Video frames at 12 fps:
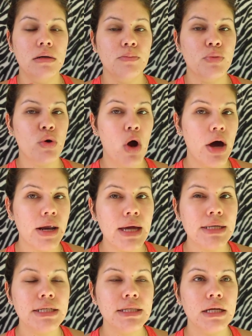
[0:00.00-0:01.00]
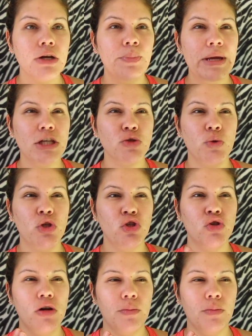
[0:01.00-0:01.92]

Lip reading: product in there, because when you do